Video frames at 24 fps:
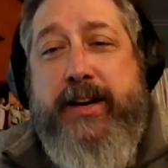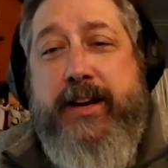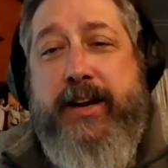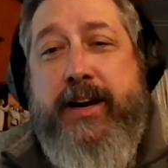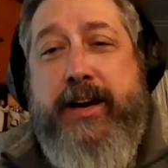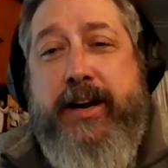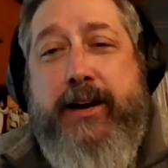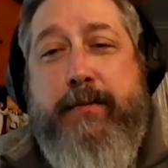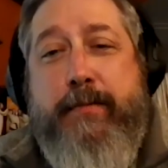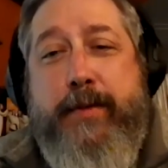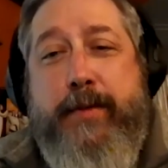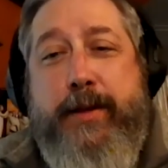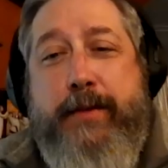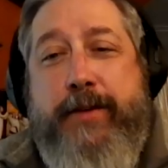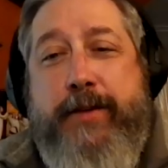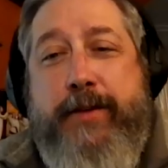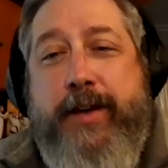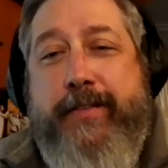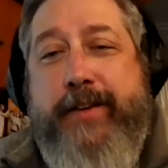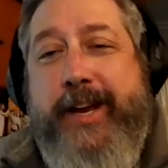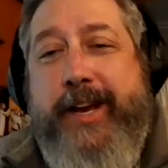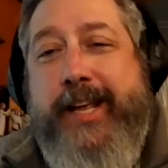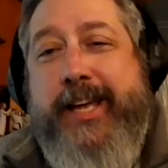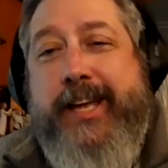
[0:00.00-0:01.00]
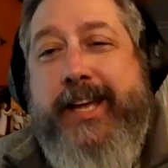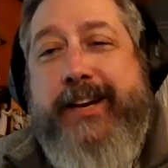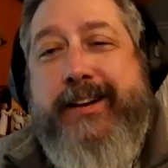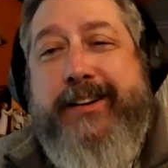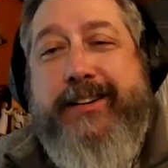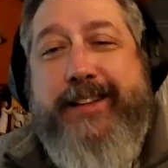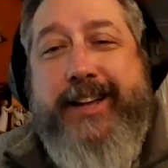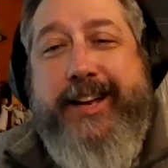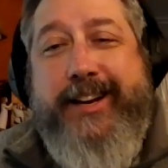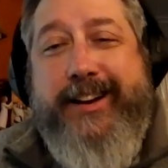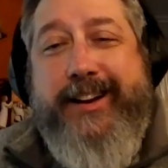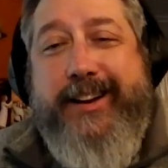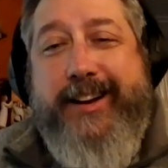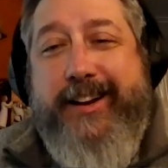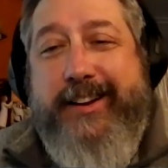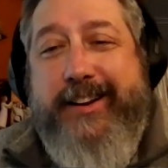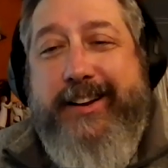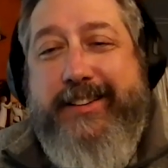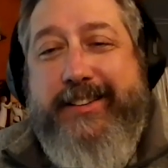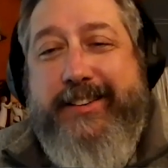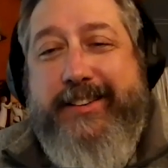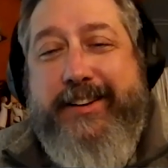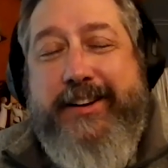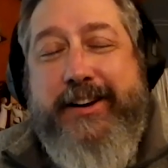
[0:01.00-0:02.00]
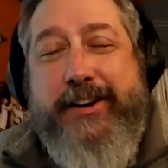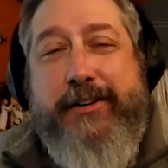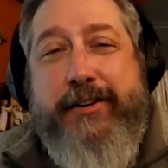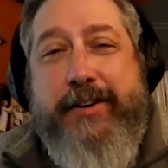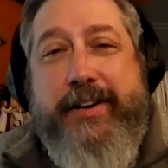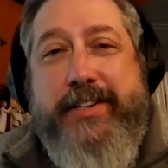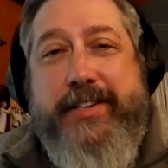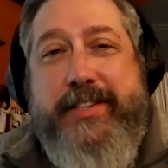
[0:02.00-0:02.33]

If you have any inkling to go